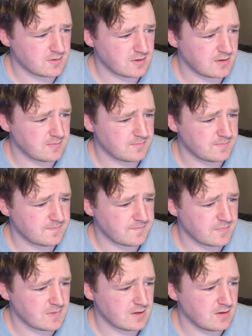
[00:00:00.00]
Okay,
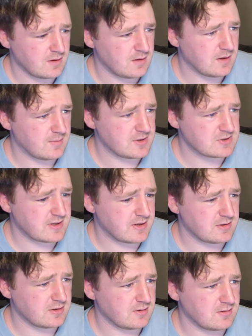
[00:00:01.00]
I'm gonna try
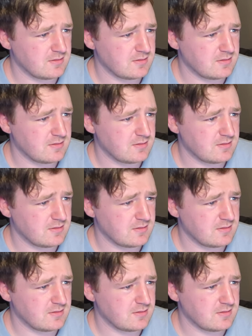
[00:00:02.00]
not to